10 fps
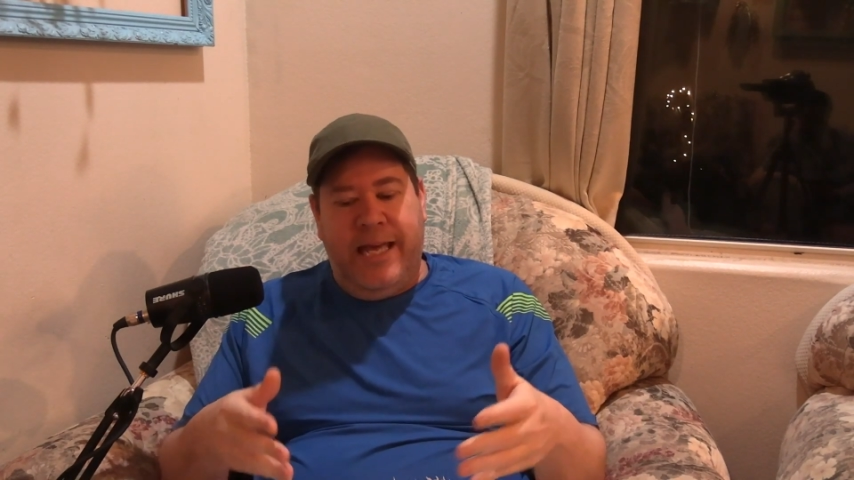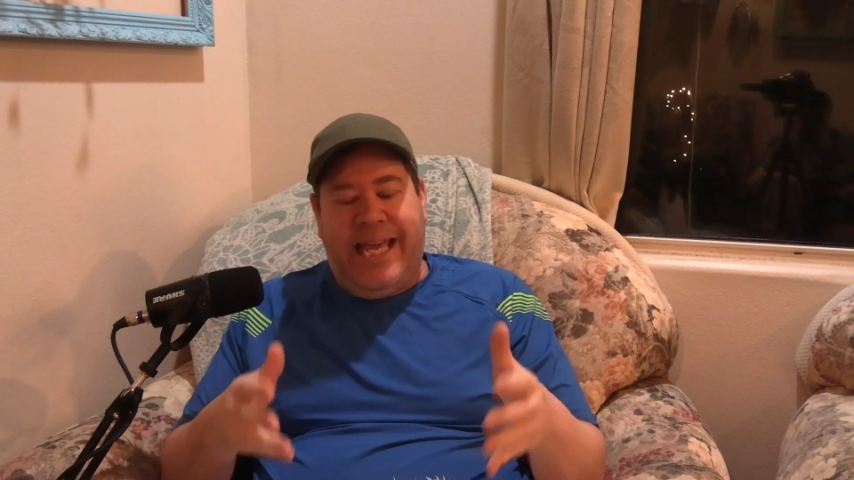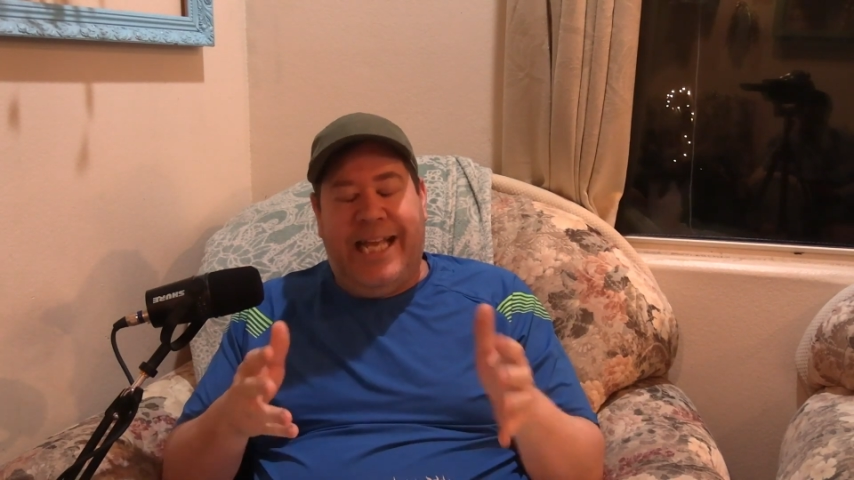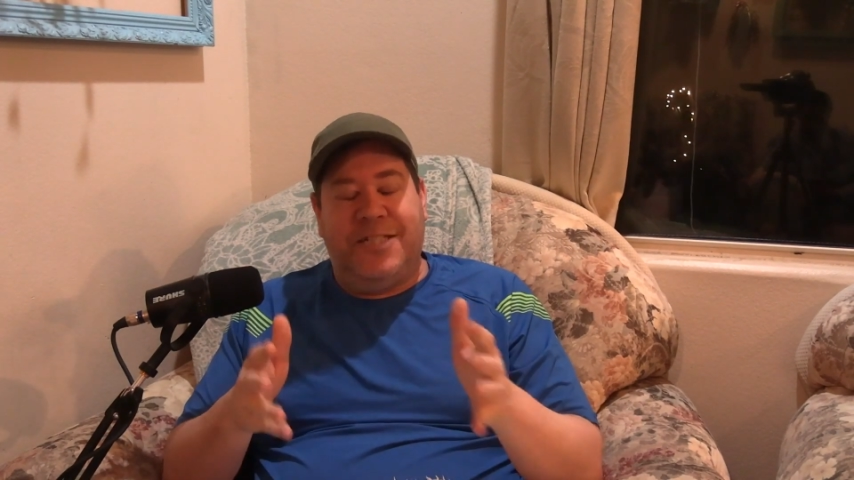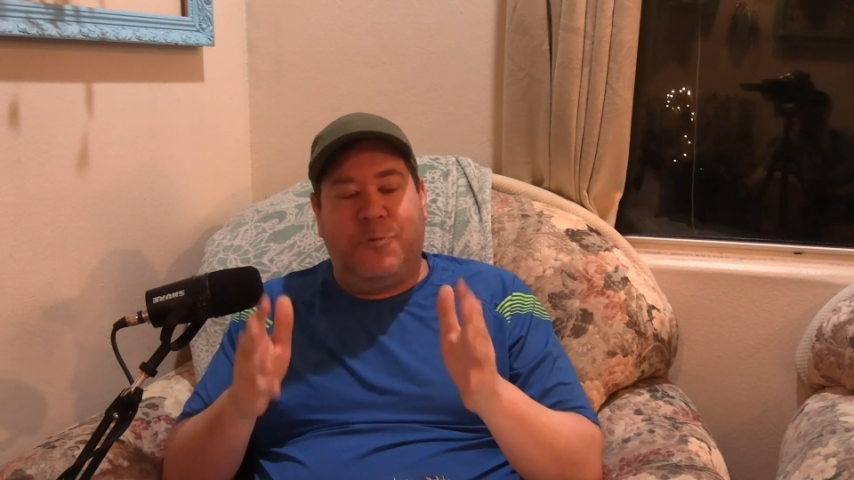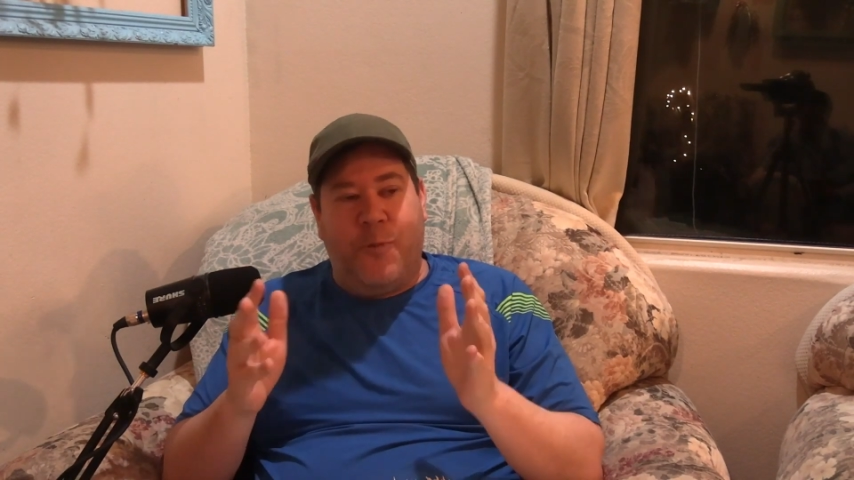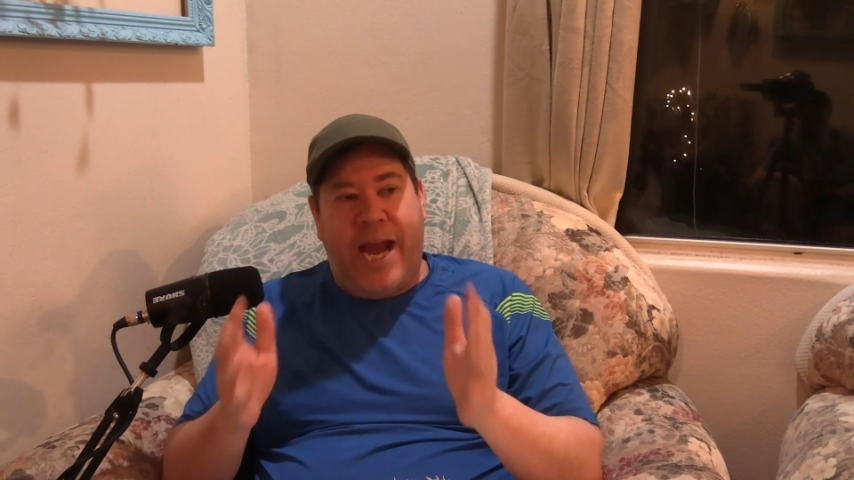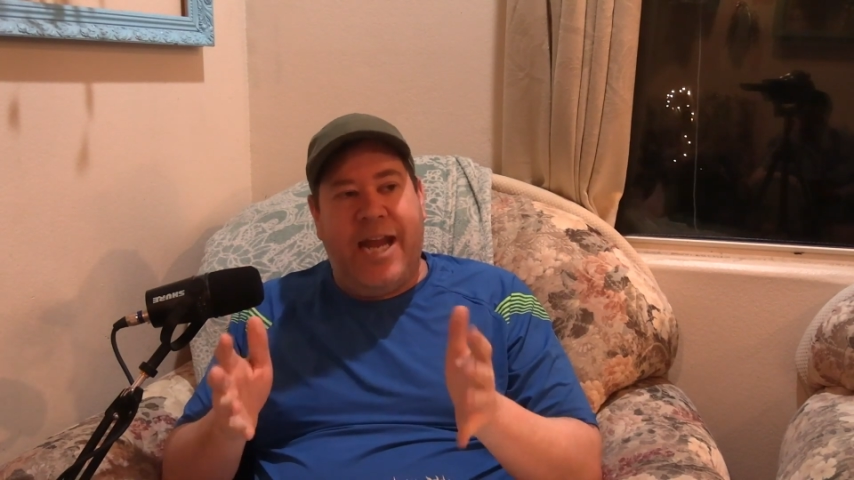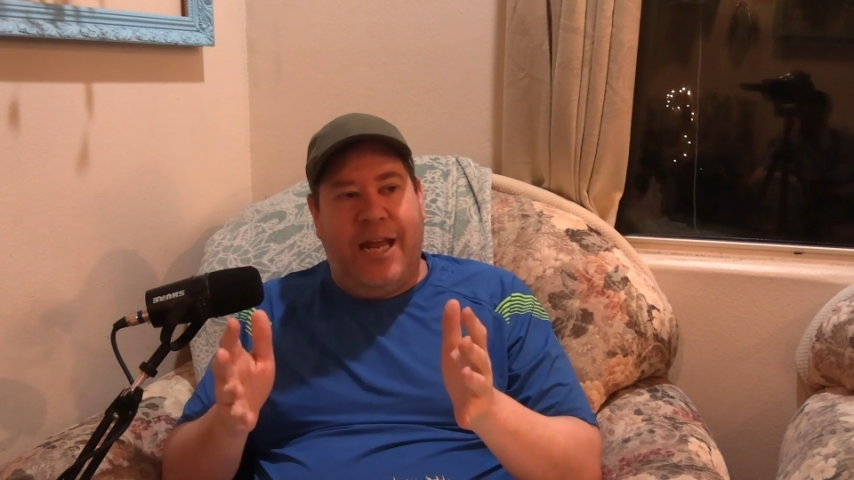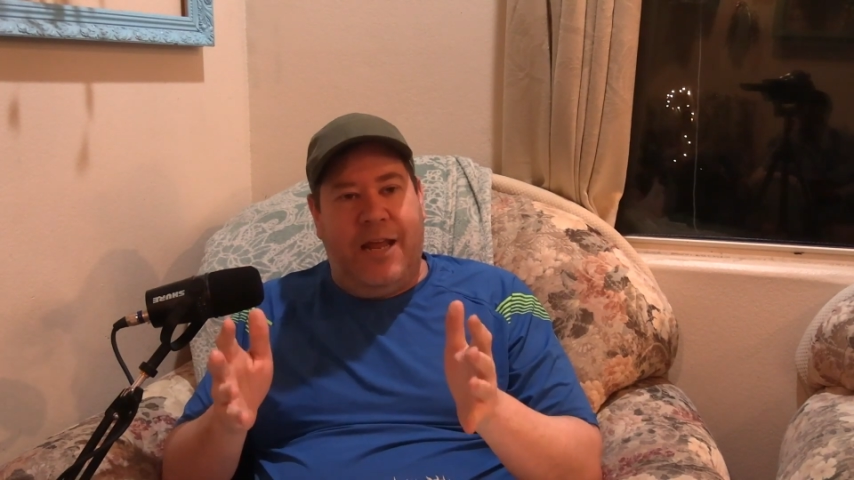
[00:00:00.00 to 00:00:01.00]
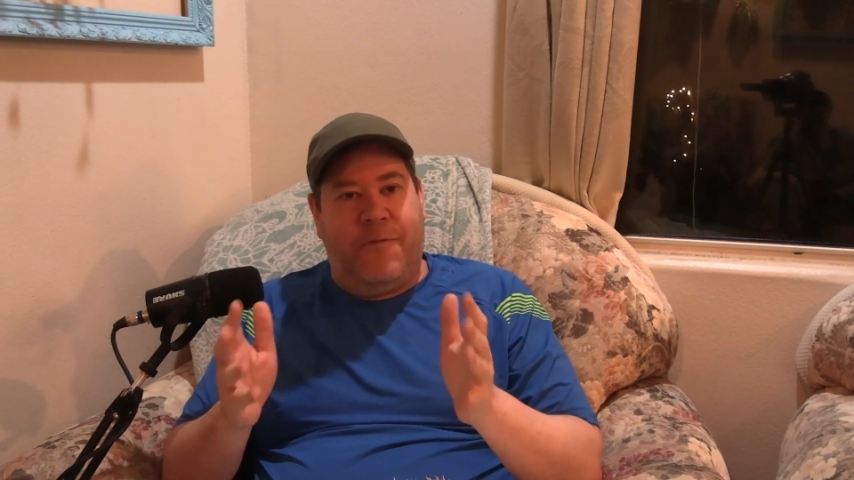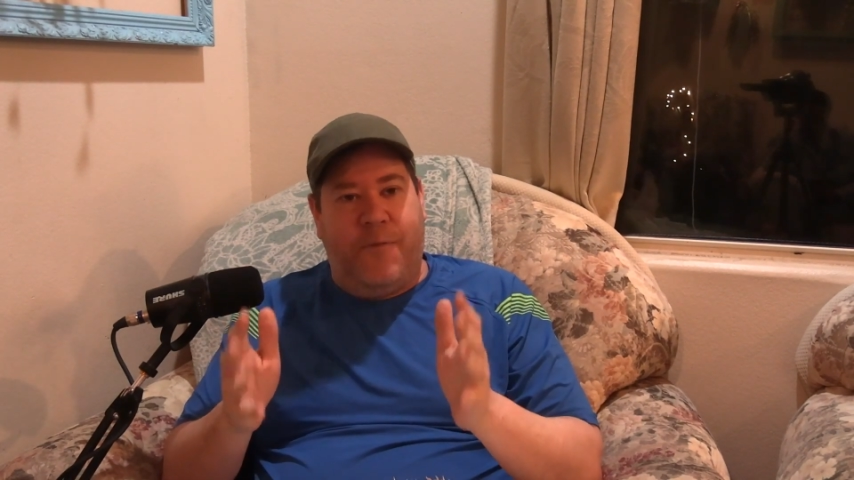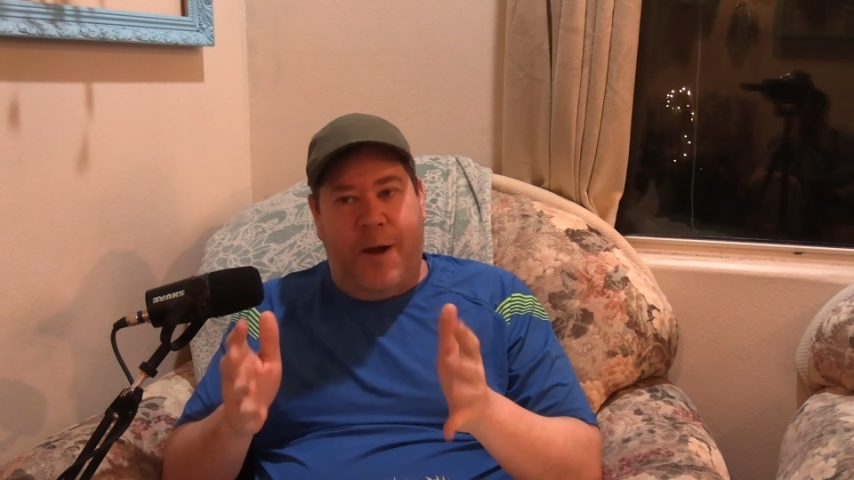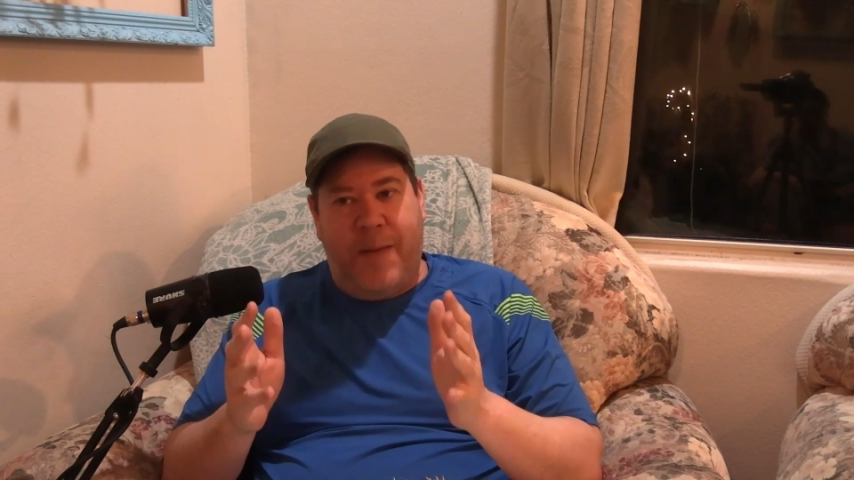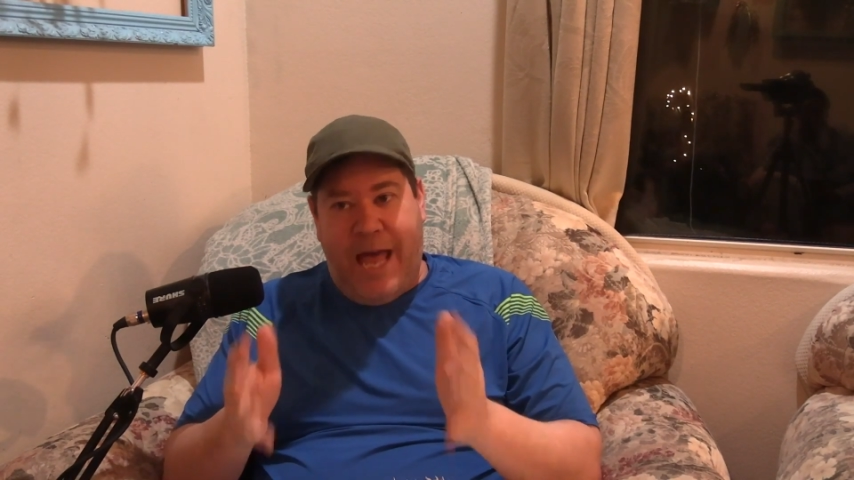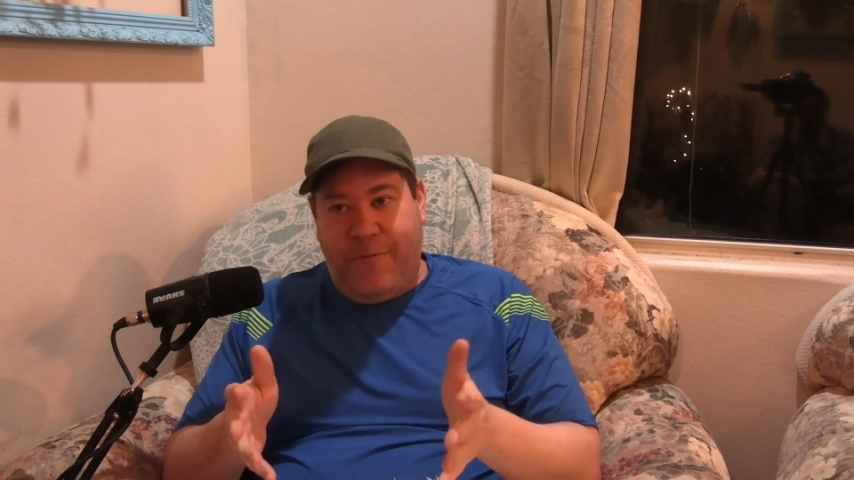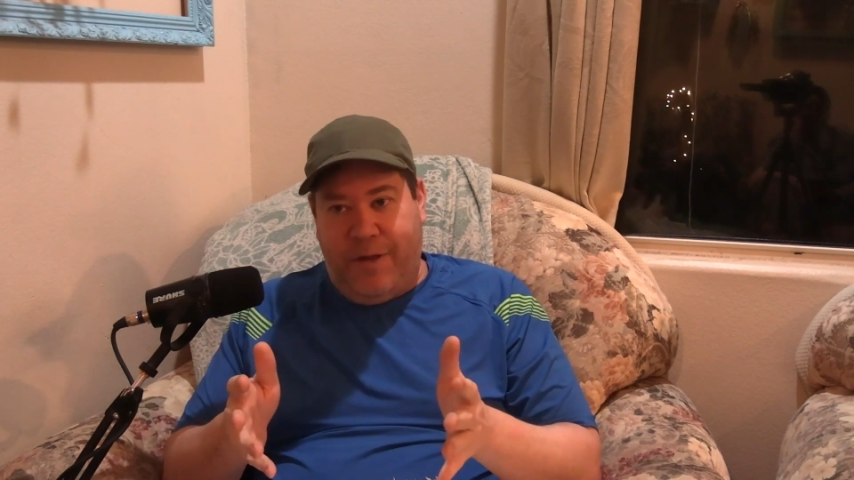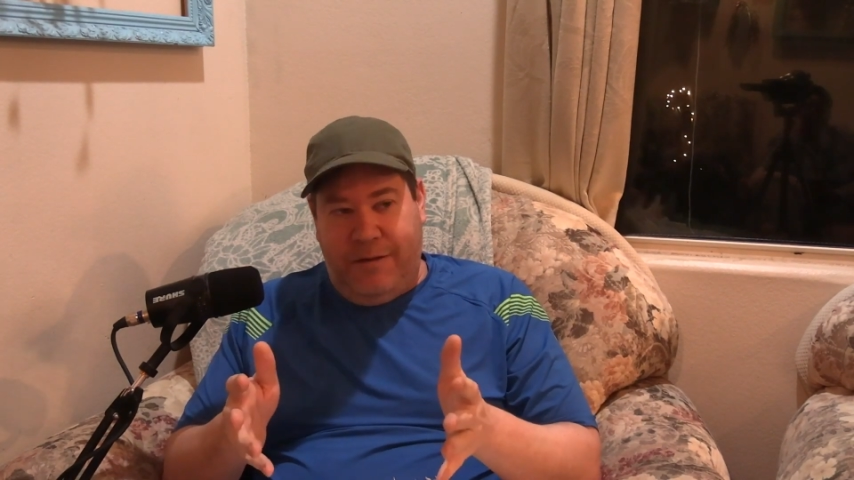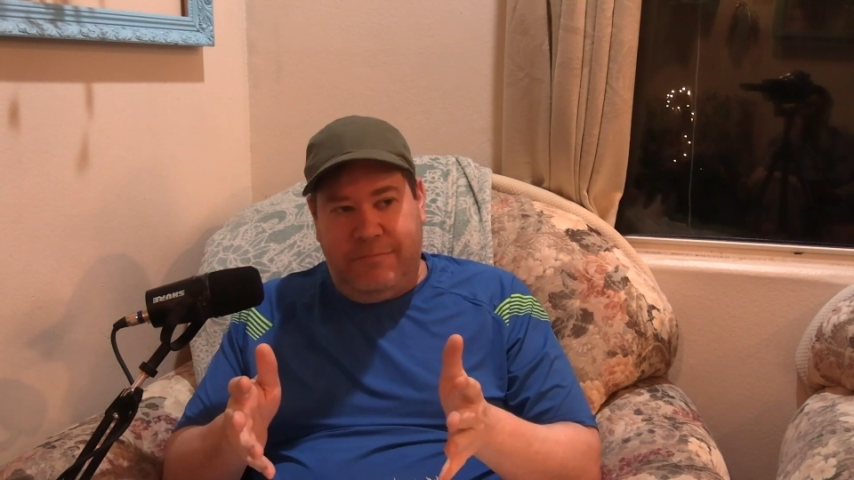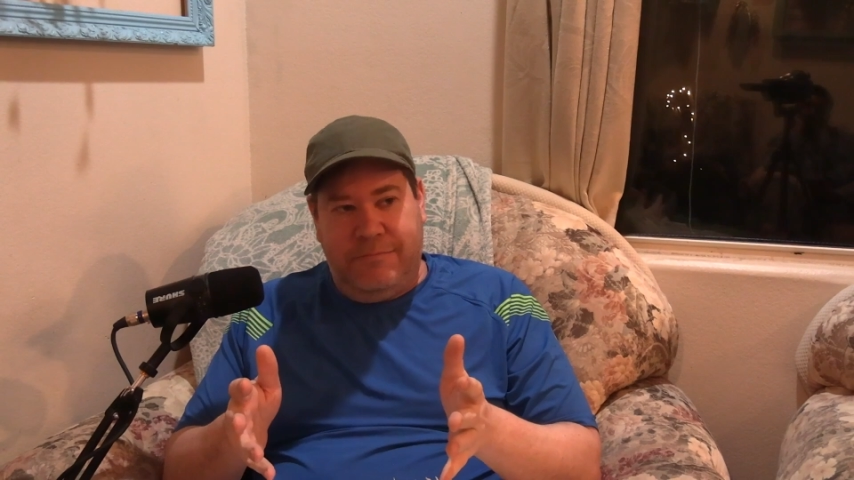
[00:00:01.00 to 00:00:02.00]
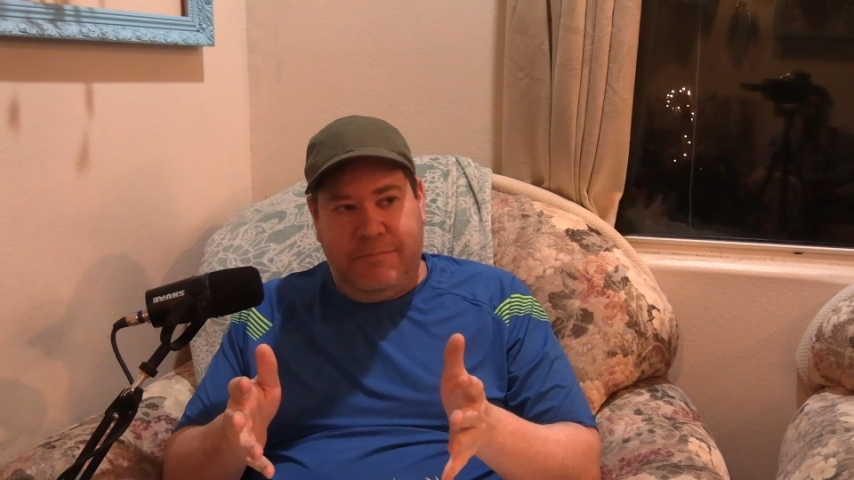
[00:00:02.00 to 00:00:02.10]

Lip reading: He's reigning from heaven.